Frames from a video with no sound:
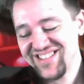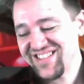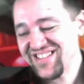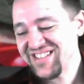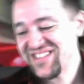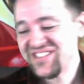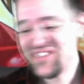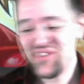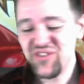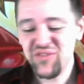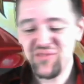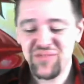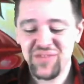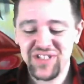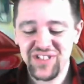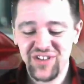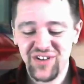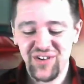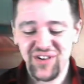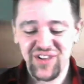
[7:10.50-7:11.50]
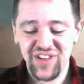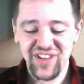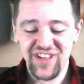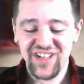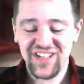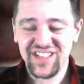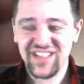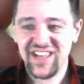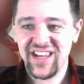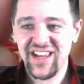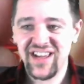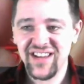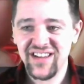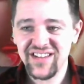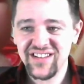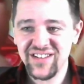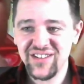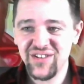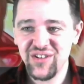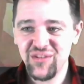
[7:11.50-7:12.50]
Doing me dirty like that.
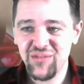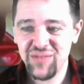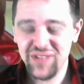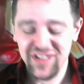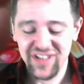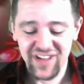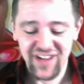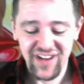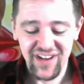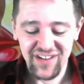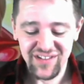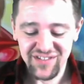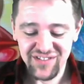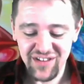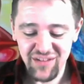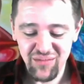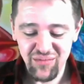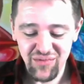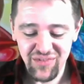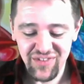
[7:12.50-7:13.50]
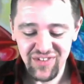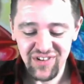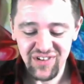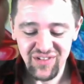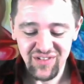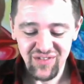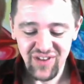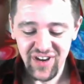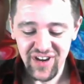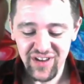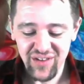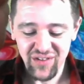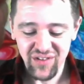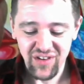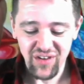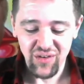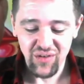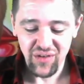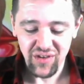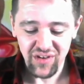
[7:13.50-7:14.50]
Could have been Chaos Emperor, Ryu,
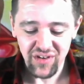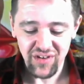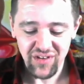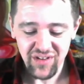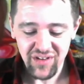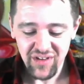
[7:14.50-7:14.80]
Koki,